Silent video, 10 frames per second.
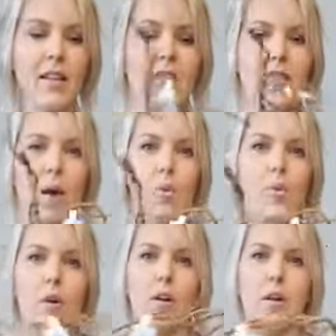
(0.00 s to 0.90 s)
that
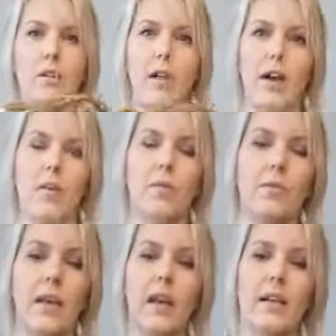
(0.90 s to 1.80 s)
work not
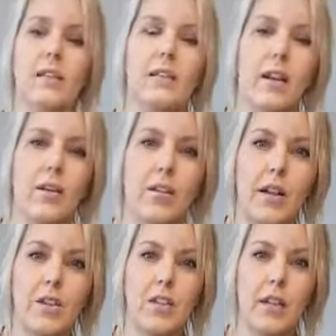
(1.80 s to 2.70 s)
only as
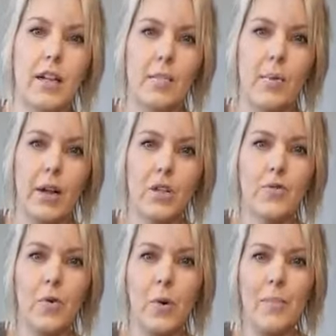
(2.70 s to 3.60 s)
decoration in a branch
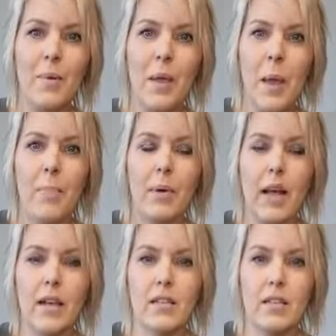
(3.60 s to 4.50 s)
form, but
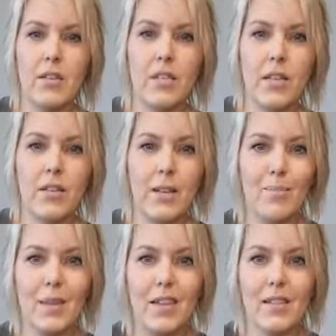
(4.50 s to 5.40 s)
as a utility
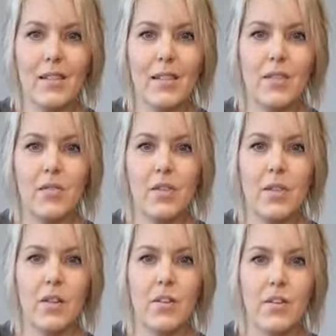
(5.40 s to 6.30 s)
piece to
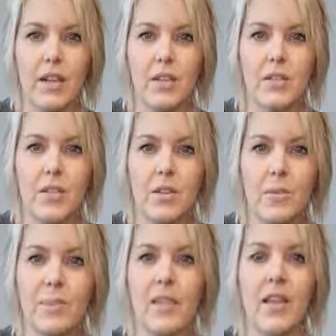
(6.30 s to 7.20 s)
secure things to.
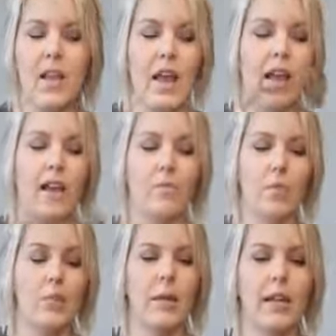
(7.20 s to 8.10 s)
And
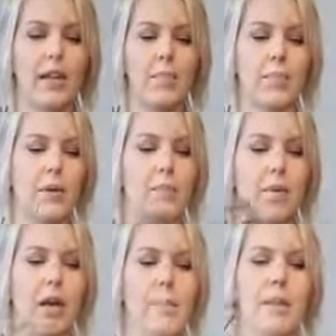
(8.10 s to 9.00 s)
when we keep them
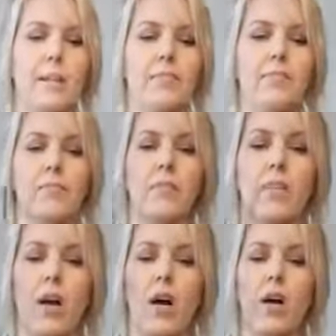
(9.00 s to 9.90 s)
coming,
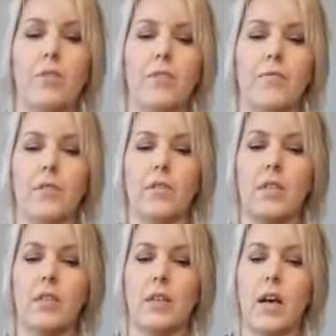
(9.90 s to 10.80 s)
all
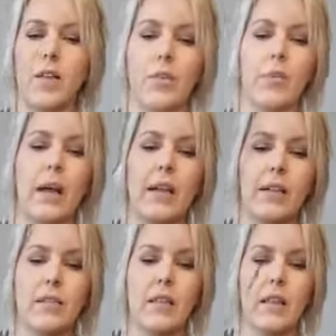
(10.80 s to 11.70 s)
different
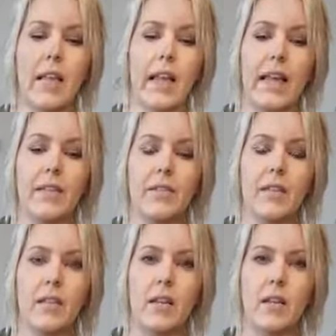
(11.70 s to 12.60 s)
colorways,
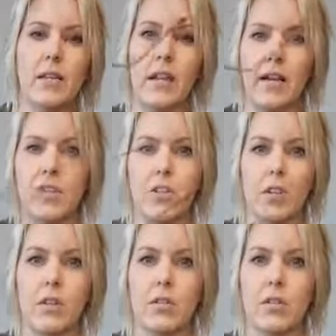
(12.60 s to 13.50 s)
lengths,
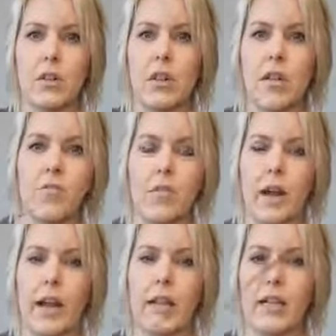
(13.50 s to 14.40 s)
textures,
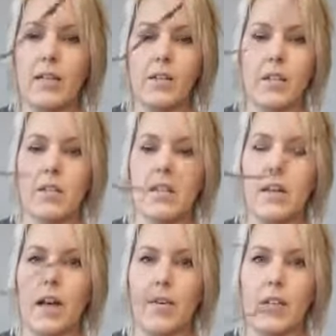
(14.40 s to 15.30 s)
varieties, you can see
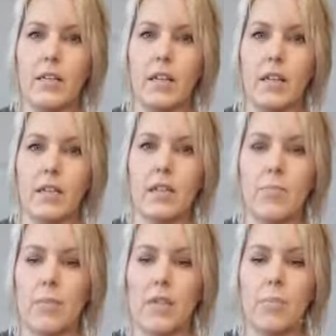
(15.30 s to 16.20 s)
how easy it is to
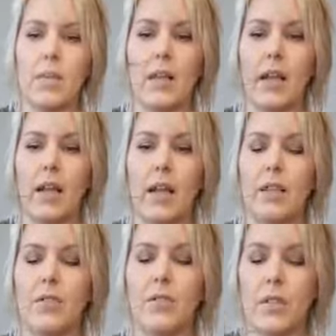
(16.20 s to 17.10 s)
manipulate and
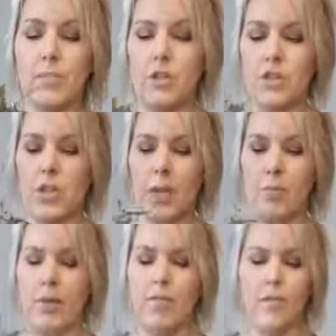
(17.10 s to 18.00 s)
use them to shape
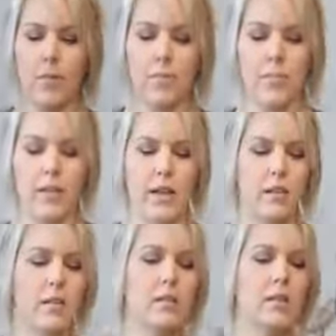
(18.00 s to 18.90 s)
and form
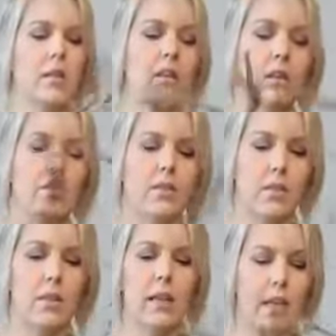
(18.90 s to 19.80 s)
things. So
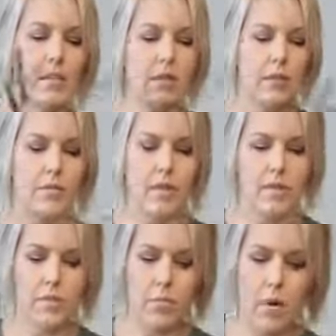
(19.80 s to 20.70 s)
in the case of this wall